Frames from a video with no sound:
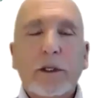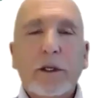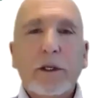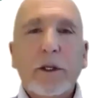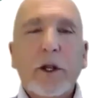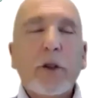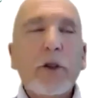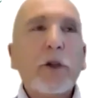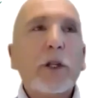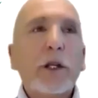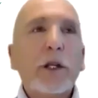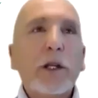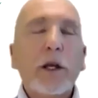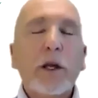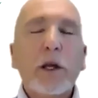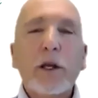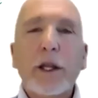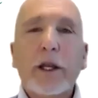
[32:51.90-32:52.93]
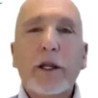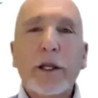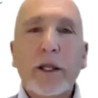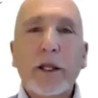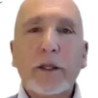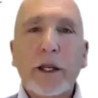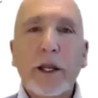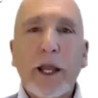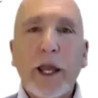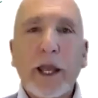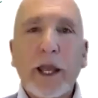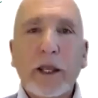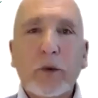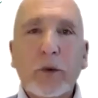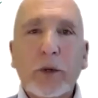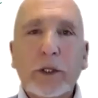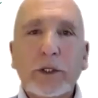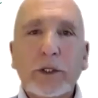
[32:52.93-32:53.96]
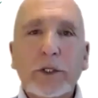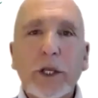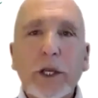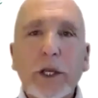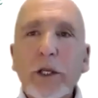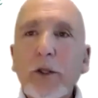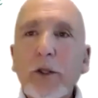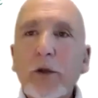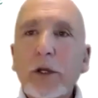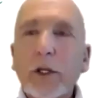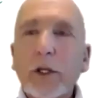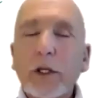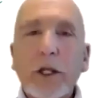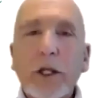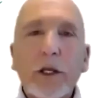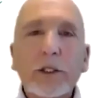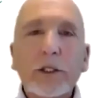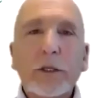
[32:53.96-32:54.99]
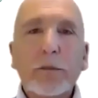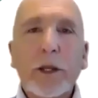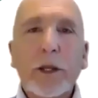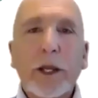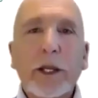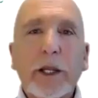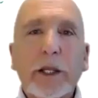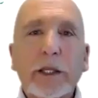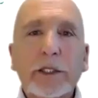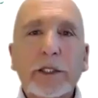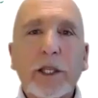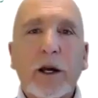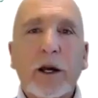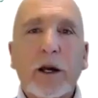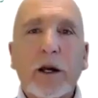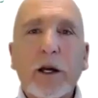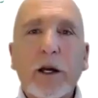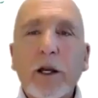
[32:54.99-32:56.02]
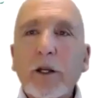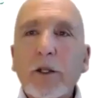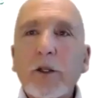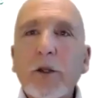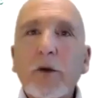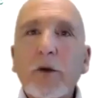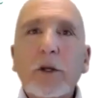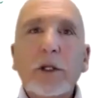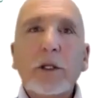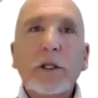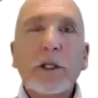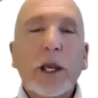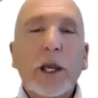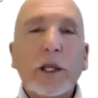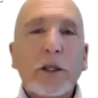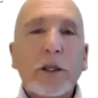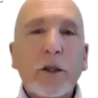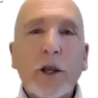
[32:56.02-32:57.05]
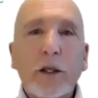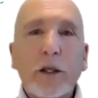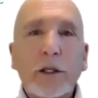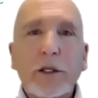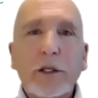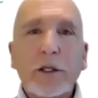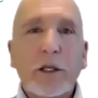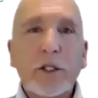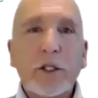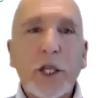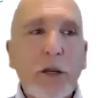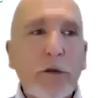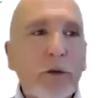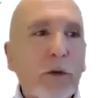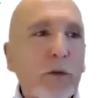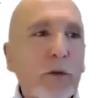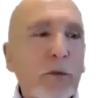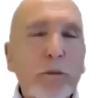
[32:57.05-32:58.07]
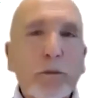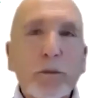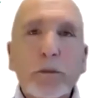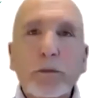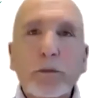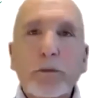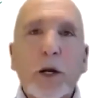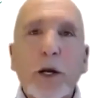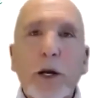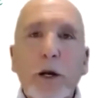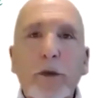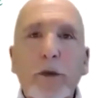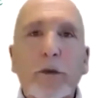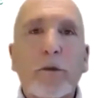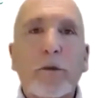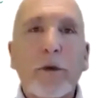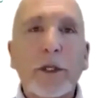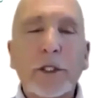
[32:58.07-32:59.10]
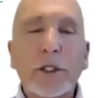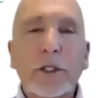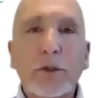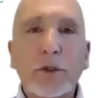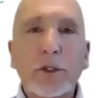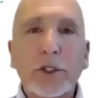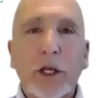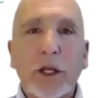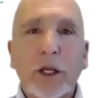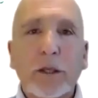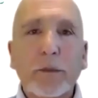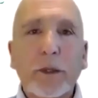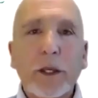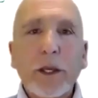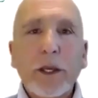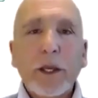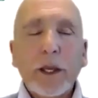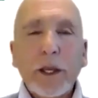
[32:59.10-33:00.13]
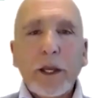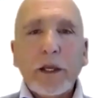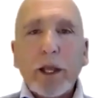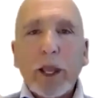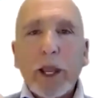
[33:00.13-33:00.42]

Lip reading: Now, you could learn another language. You could learn to play the guitar. You could achieve your perfect physical shape in